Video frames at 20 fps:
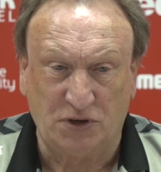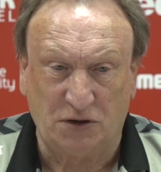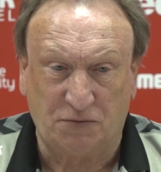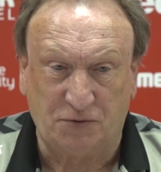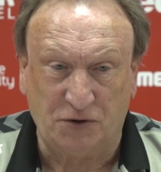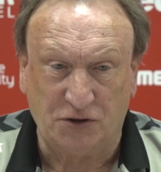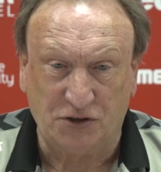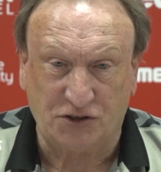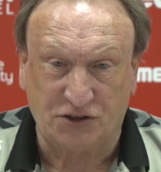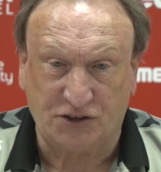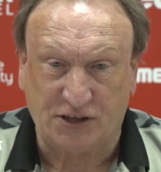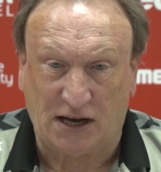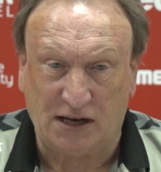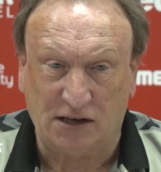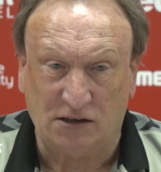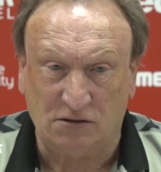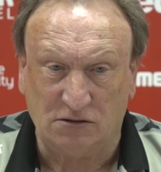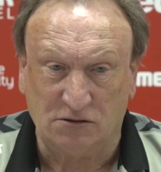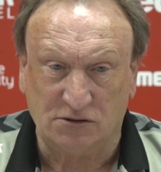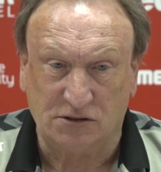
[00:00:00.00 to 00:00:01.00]
different
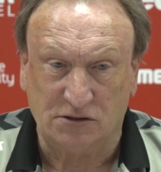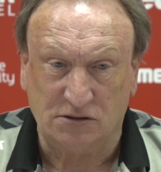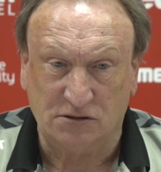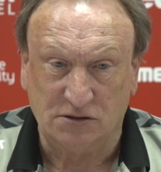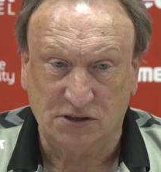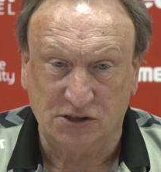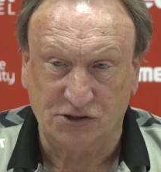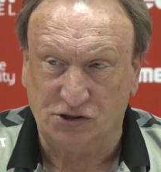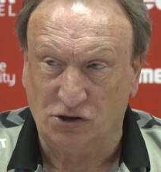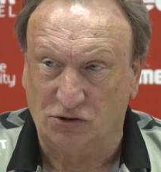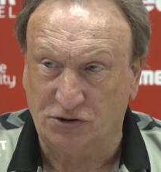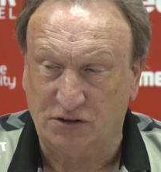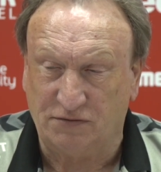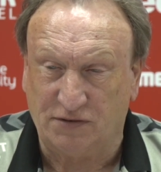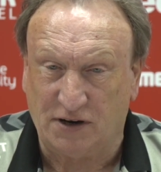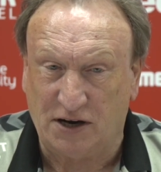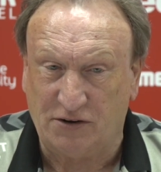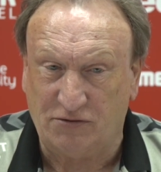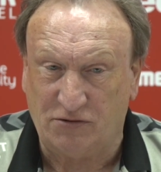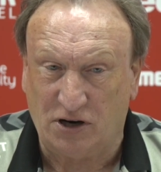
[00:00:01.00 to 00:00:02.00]
styles, and there's no
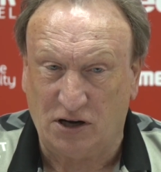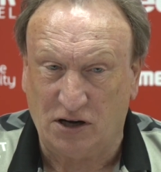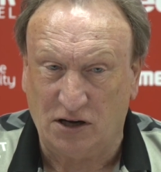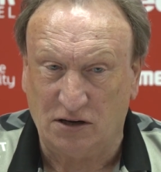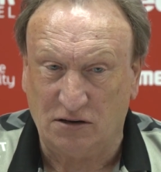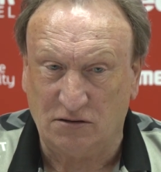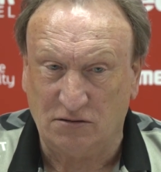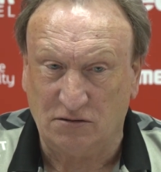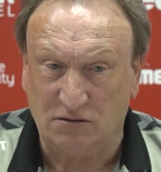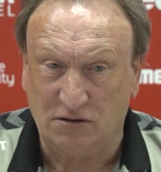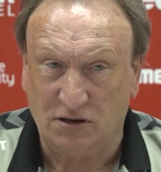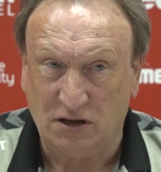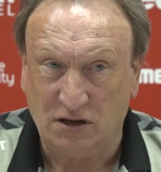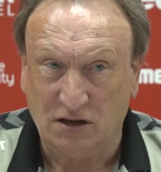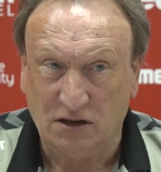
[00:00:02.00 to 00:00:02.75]
divine right. And